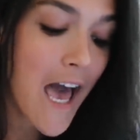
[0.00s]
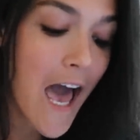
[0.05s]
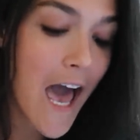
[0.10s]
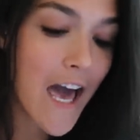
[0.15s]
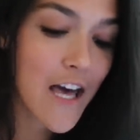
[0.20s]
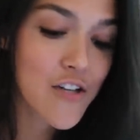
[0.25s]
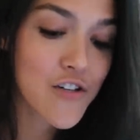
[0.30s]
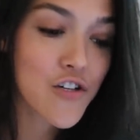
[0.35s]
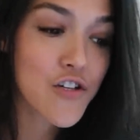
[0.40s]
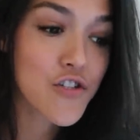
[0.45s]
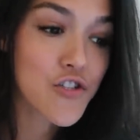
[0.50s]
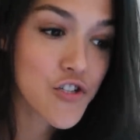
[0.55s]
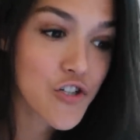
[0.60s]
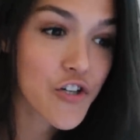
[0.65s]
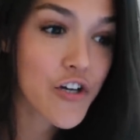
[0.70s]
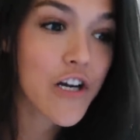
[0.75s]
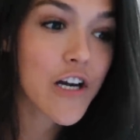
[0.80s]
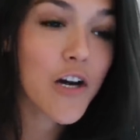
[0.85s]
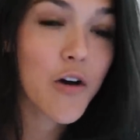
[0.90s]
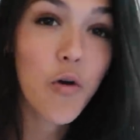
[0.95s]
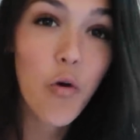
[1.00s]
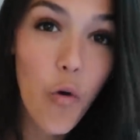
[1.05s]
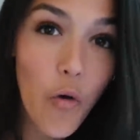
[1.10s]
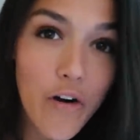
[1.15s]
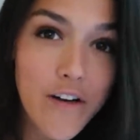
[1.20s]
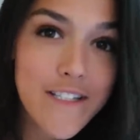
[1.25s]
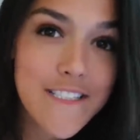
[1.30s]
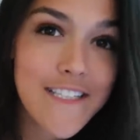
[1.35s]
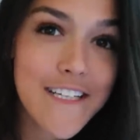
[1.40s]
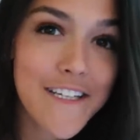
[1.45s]
And during
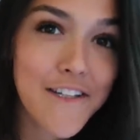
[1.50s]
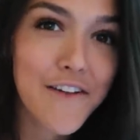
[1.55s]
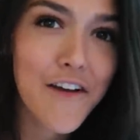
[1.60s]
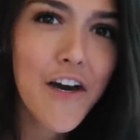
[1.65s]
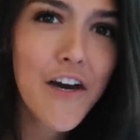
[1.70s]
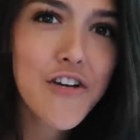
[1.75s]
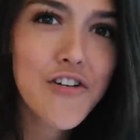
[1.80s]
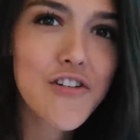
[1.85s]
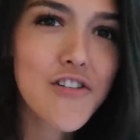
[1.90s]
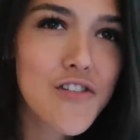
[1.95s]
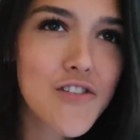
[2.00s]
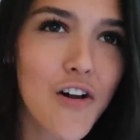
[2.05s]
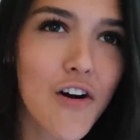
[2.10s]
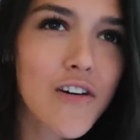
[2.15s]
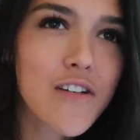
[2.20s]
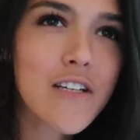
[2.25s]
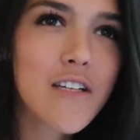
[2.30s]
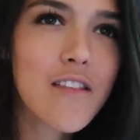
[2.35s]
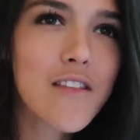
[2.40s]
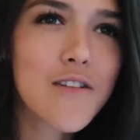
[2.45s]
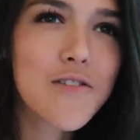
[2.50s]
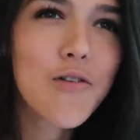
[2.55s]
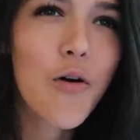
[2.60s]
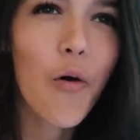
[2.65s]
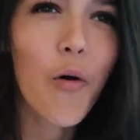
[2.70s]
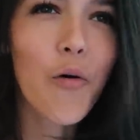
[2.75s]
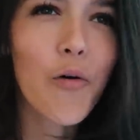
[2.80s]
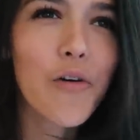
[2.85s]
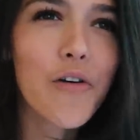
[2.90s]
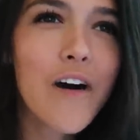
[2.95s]
quarantine, she started this
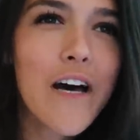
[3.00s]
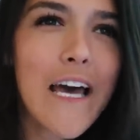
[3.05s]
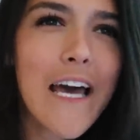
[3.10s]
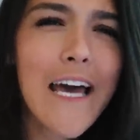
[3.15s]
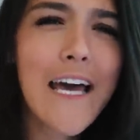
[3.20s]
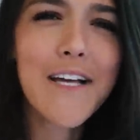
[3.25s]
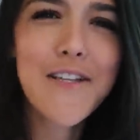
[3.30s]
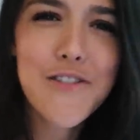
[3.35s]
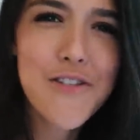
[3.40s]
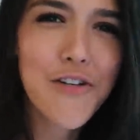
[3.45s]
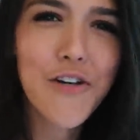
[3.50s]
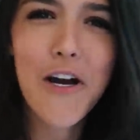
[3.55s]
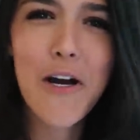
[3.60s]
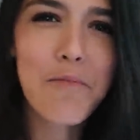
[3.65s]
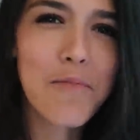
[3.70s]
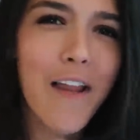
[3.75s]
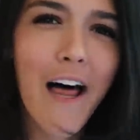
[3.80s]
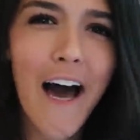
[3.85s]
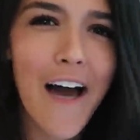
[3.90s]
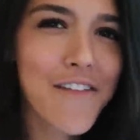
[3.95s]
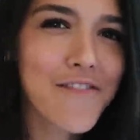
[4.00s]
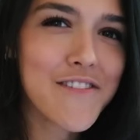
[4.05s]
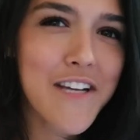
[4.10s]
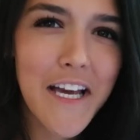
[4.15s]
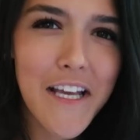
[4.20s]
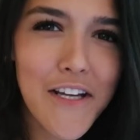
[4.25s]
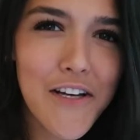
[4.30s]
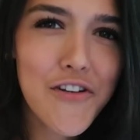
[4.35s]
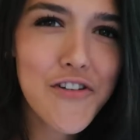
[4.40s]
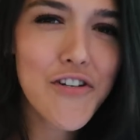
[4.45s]
whole Instagram live
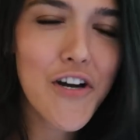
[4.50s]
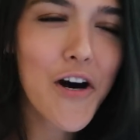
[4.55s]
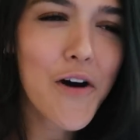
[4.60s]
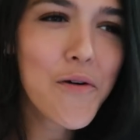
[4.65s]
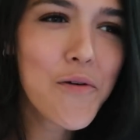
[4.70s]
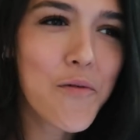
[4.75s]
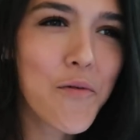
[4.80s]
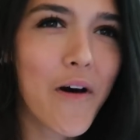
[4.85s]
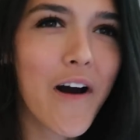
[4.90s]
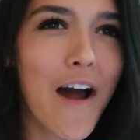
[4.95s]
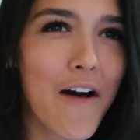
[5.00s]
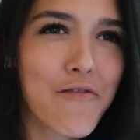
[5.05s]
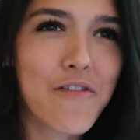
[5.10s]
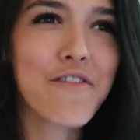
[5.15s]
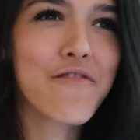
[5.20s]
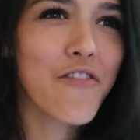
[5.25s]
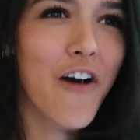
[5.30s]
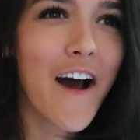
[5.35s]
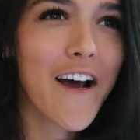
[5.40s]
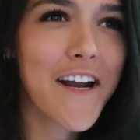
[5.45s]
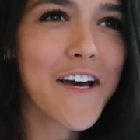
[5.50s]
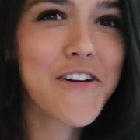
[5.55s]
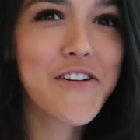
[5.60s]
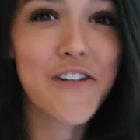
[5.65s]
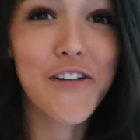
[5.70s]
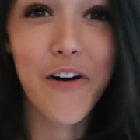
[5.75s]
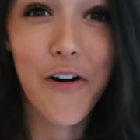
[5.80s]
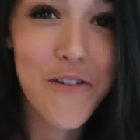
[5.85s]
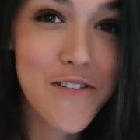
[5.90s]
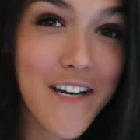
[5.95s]
dating show where every Friday
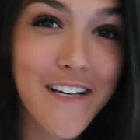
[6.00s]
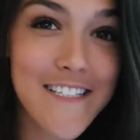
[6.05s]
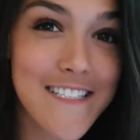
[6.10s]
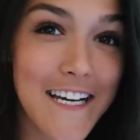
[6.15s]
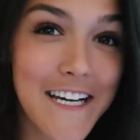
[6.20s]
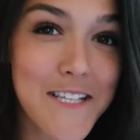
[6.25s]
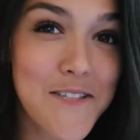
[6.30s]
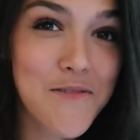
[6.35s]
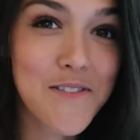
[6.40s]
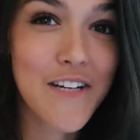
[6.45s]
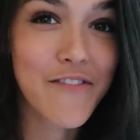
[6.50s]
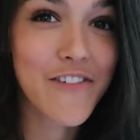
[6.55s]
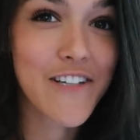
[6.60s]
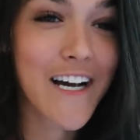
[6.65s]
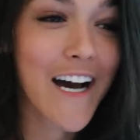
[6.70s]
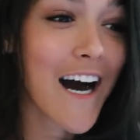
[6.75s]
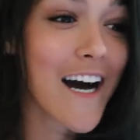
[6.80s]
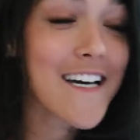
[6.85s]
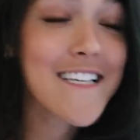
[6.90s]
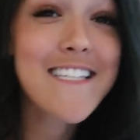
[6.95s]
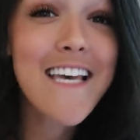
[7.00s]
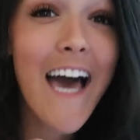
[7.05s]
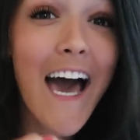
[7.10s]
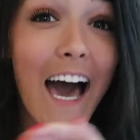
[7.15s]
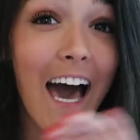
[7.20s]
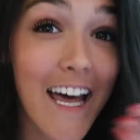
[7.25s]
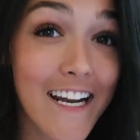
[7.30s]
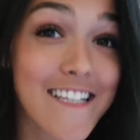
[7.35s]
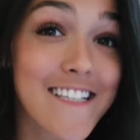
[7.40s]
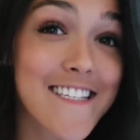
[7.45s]
she goes on dates with different guys
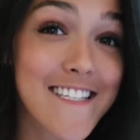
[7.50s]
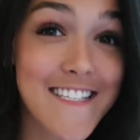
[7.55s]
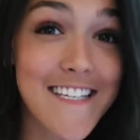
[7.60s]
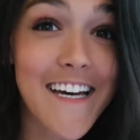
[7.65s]
and it's